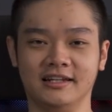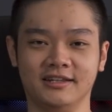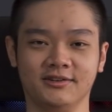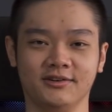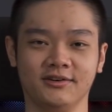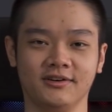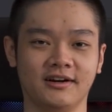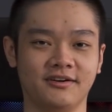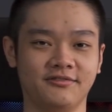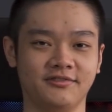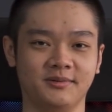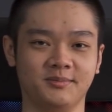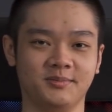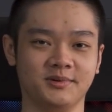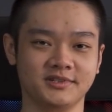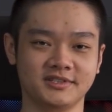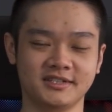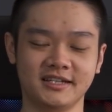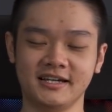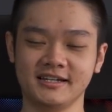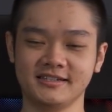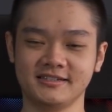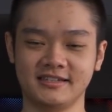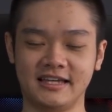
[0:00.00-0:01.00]
lithography
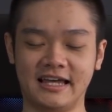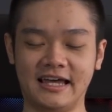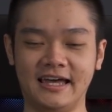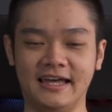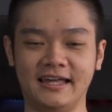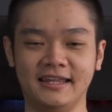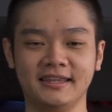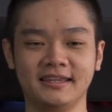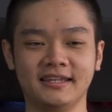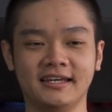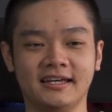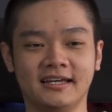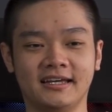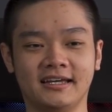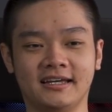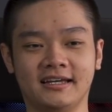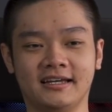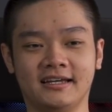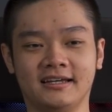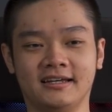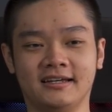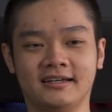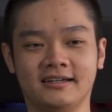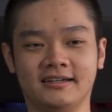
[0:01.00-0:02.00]
process and
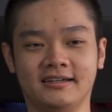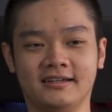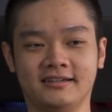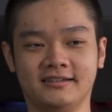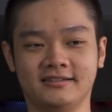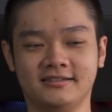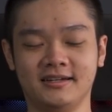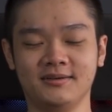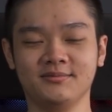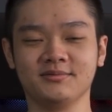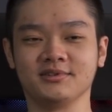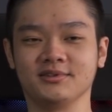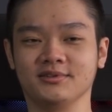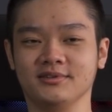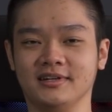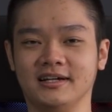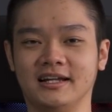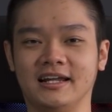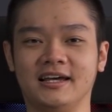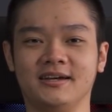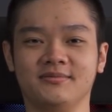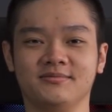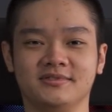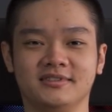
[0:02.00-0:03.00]
Samsung
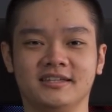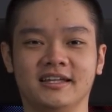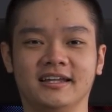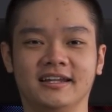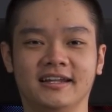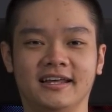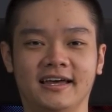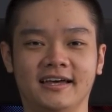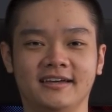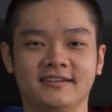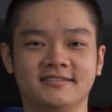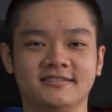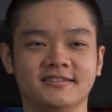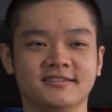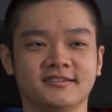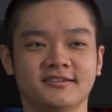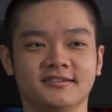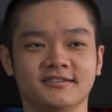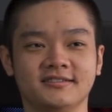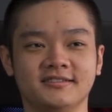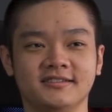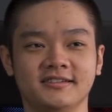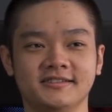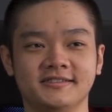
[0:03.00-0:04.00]
claims that
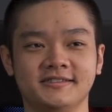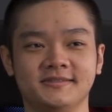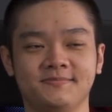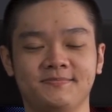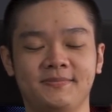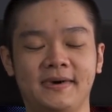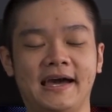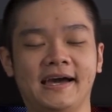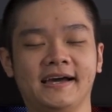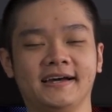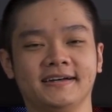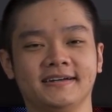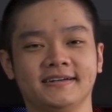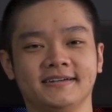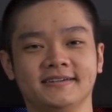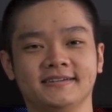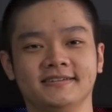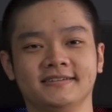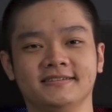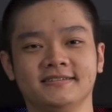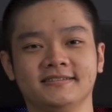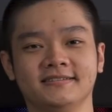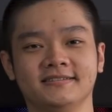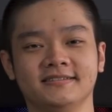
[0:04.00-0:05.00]
Exynos is back
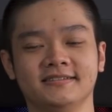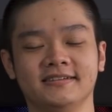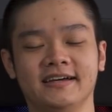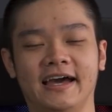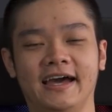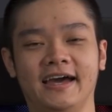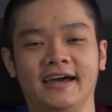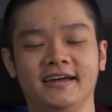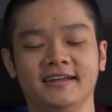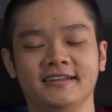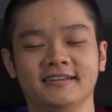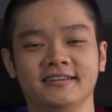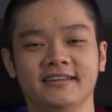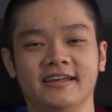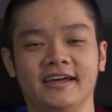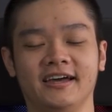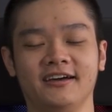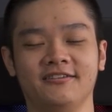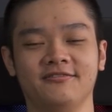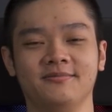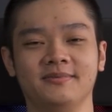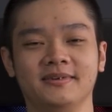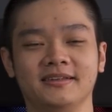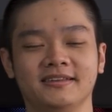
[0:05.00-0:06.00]
and they
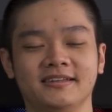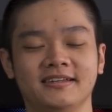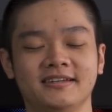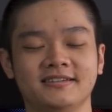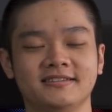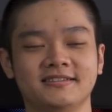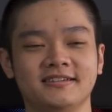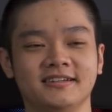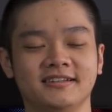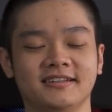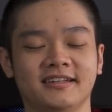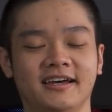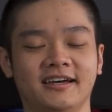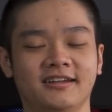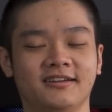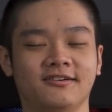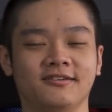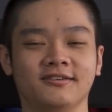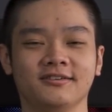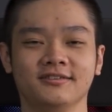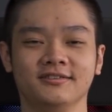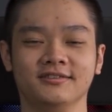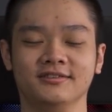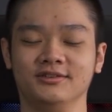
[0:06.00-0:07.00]
have been teasing that
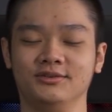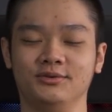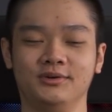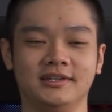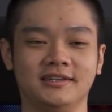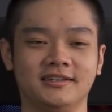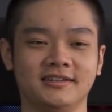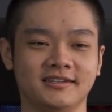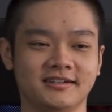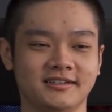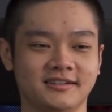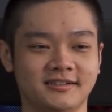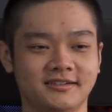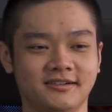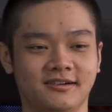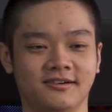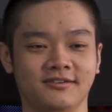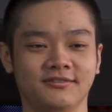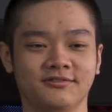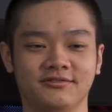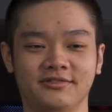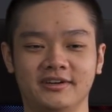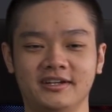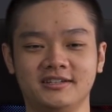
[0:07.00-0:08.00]
on Twitter,
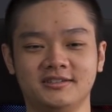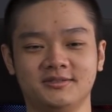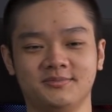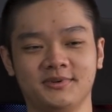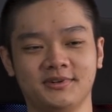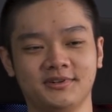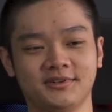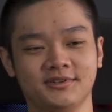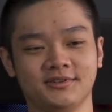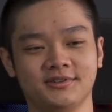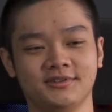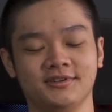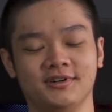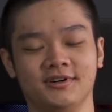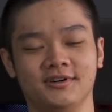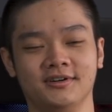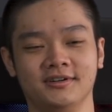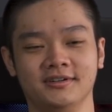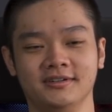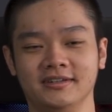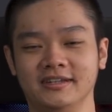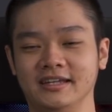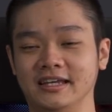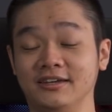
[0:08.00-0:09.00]
on Facebook,
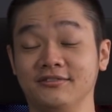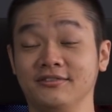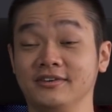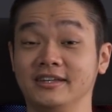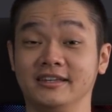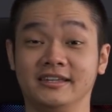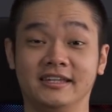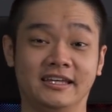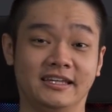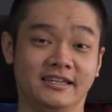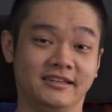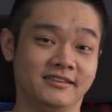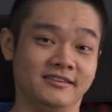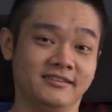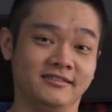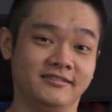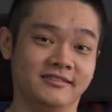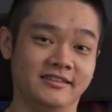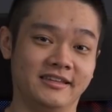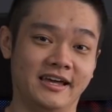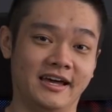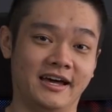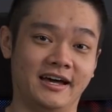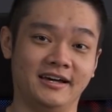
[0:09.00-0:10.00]
on even
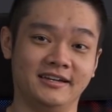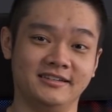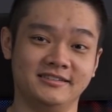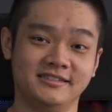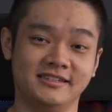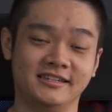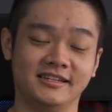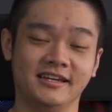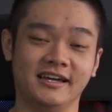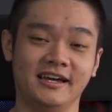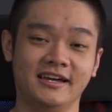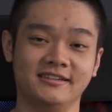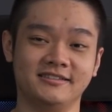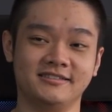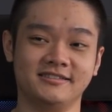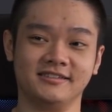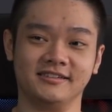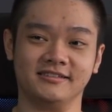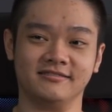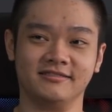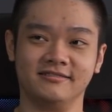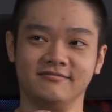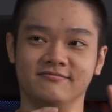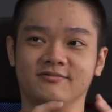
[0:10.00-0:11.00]
in their
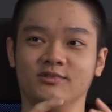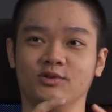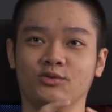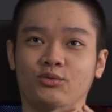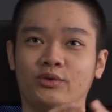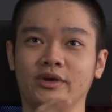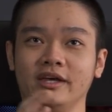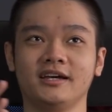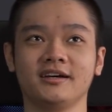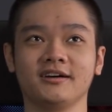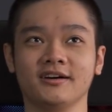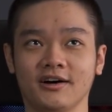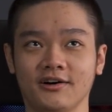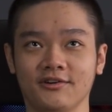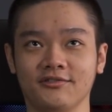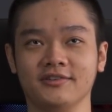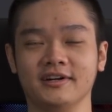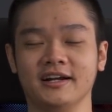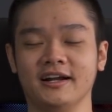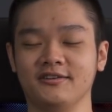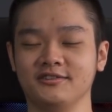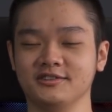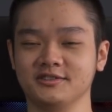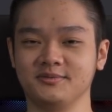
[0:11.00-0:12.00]
CES week of
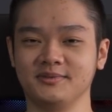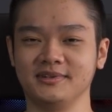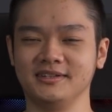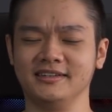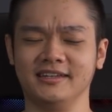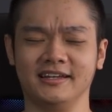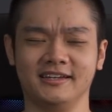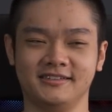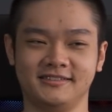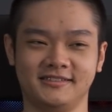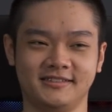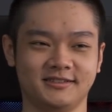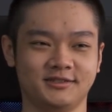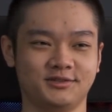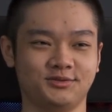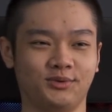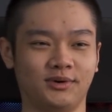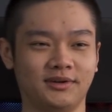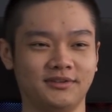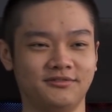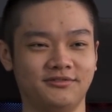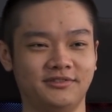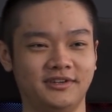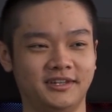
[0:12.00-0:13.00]
announcement, there's just
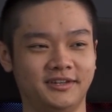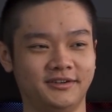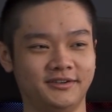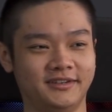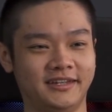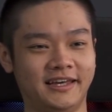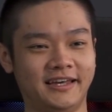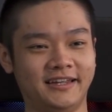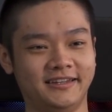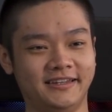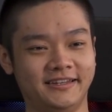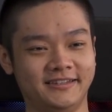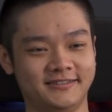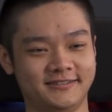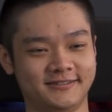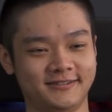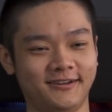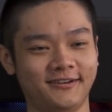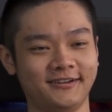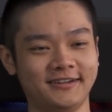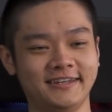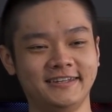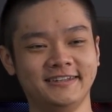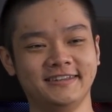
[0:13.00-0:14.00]
one video that is
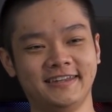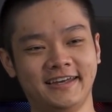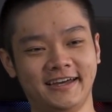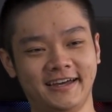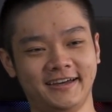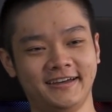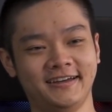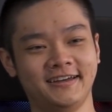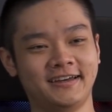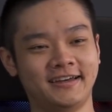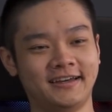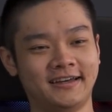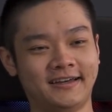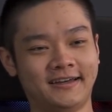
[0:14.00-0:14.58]
slot in there